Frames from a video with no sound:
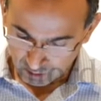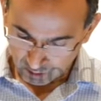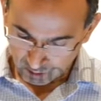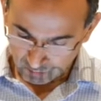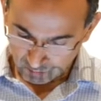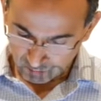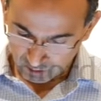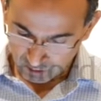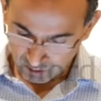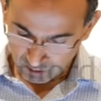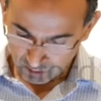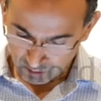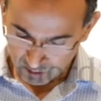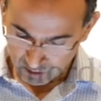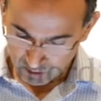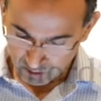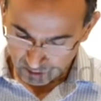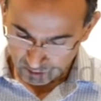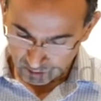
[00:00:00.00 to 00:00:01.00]
of q
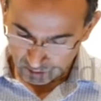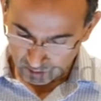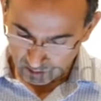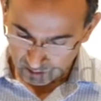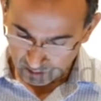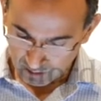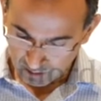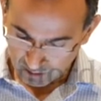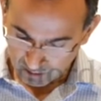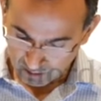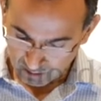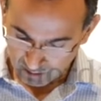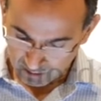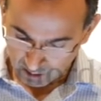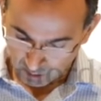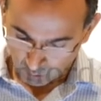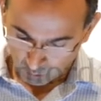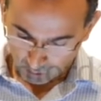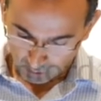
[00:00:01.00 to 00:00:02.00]
two, and so